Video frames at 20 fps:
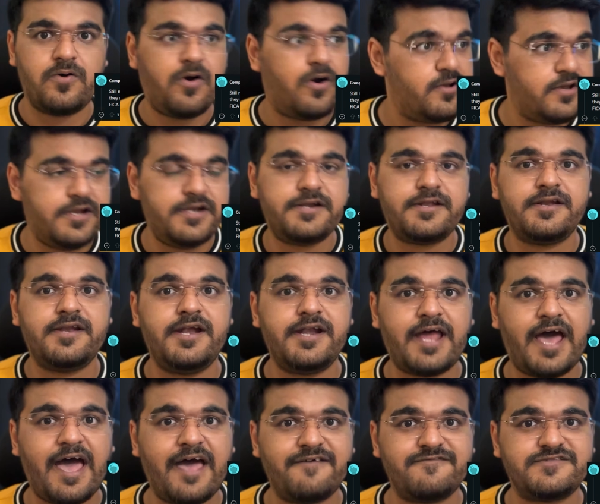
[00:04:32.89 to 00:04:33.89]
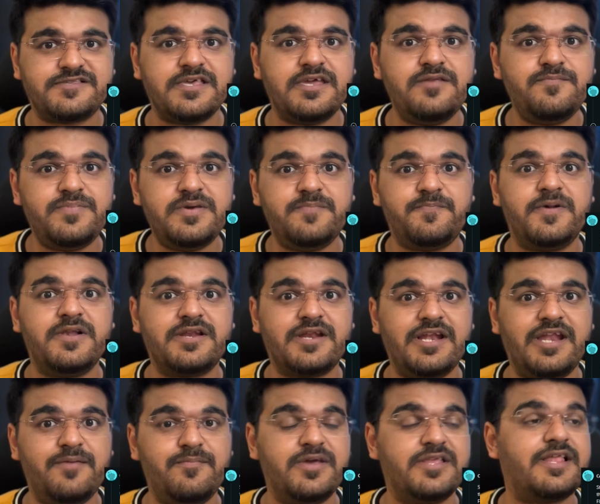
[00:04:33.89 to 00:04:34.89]
On internet, I have seen people
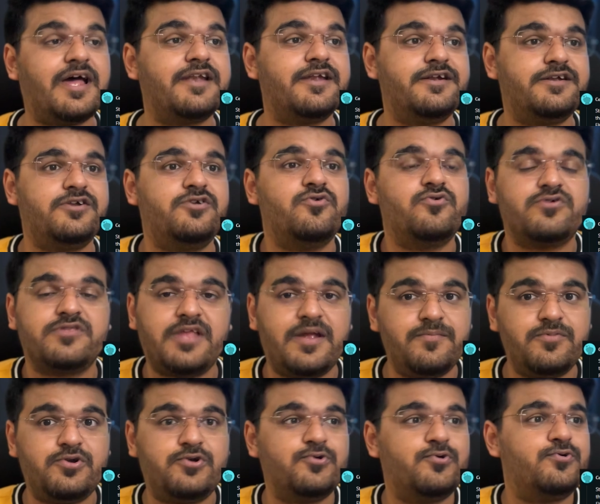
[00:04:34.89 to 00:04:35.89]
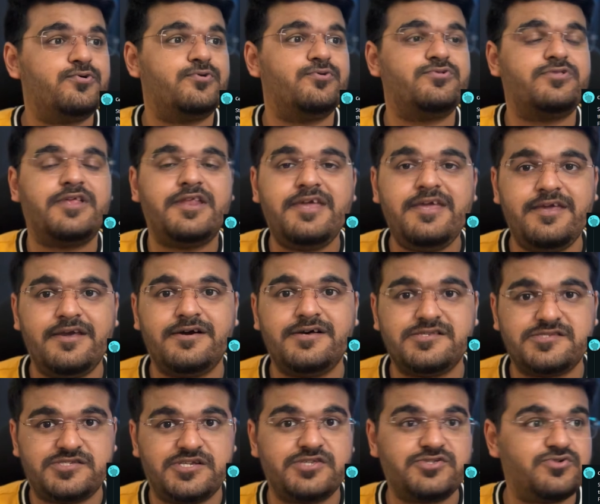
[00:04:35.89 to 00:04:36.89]
claiming that it took them 2 to 3
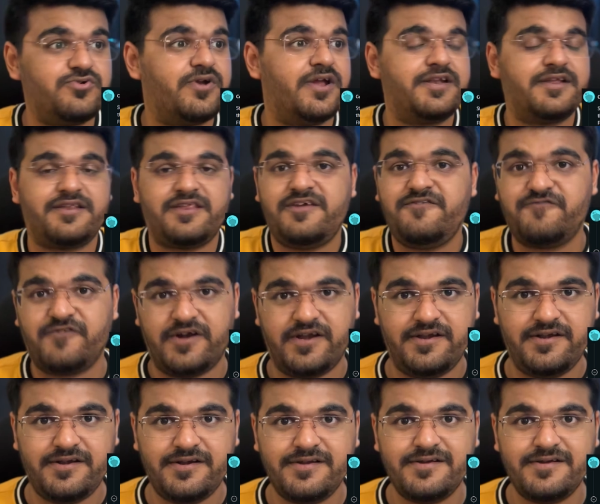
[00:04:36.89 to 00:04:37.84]
years just to get a refund.